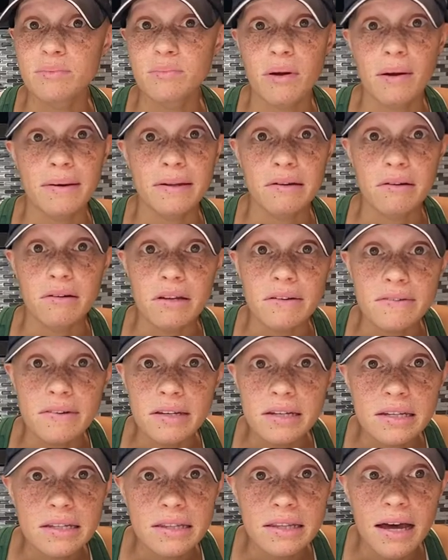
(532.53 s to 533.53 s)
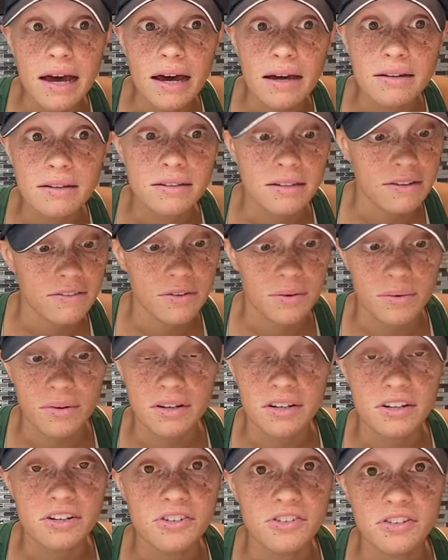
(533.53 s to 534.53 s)
probably don't even need that. If you
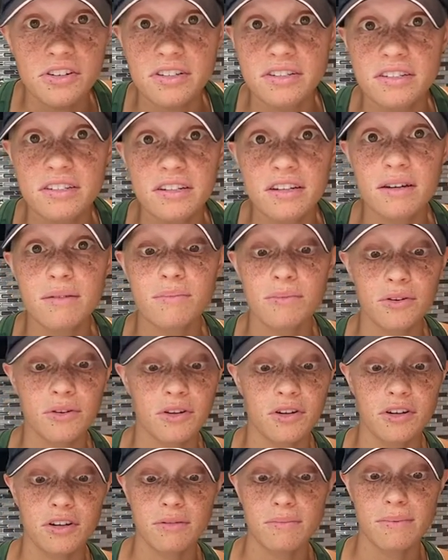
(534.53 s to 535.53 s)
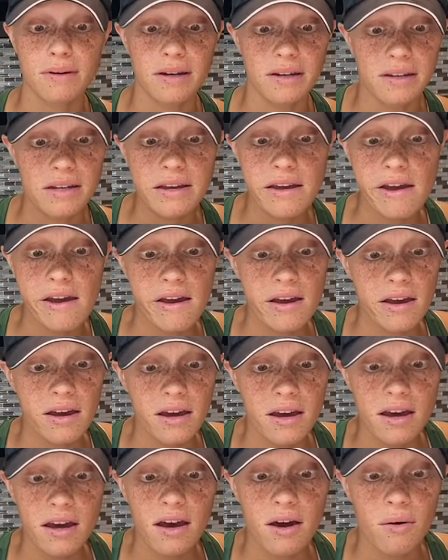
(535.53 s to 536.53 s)
wanted to dress it up, you could, but
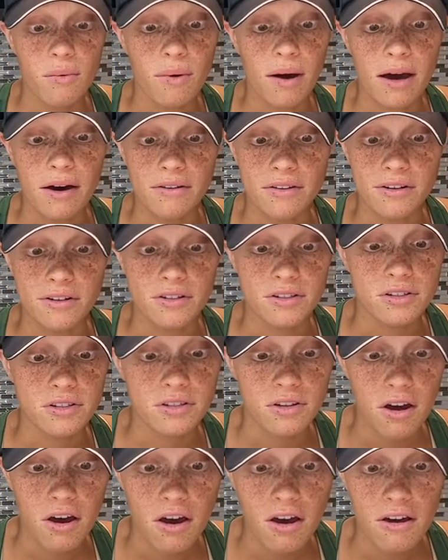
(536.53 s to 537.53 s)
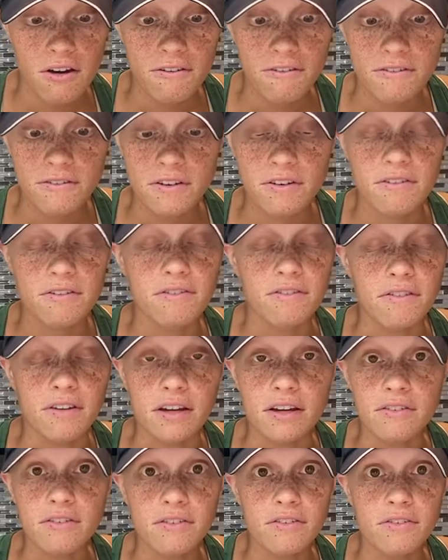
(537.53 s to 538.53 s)
wow, they're soft,
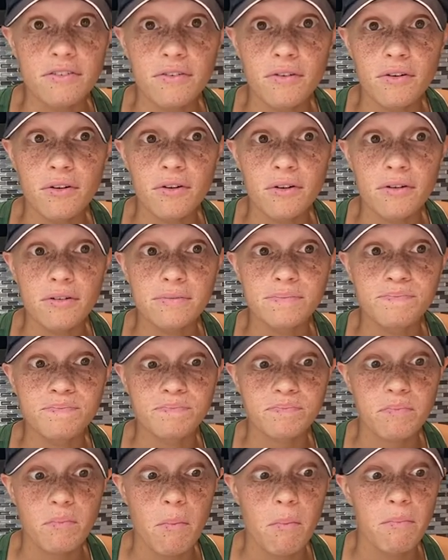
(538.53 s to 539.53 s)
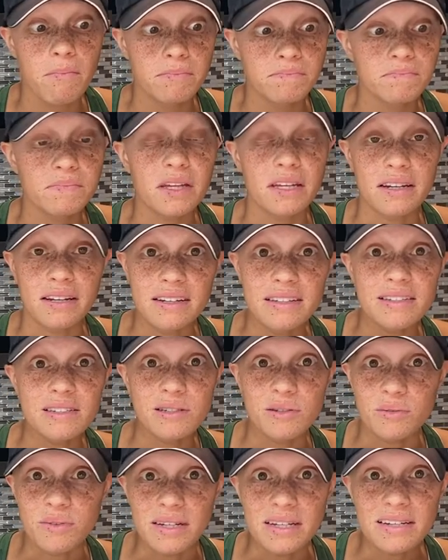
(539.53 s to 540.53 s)
flavorful, a
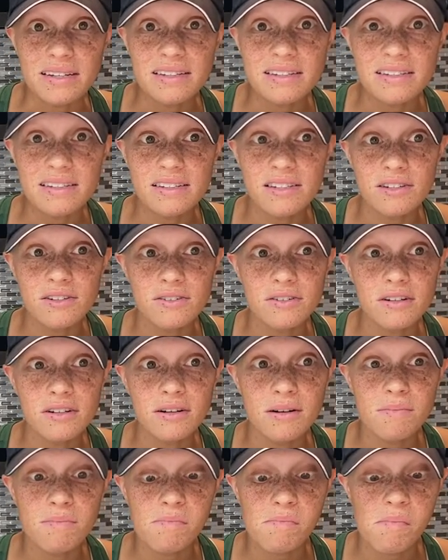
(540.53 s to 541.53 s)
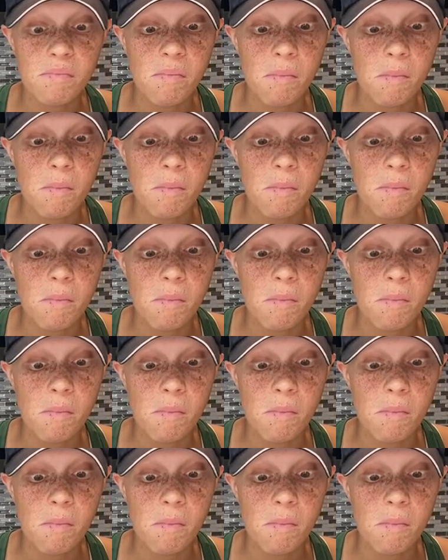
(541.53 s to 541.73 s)
nice sweetness to them.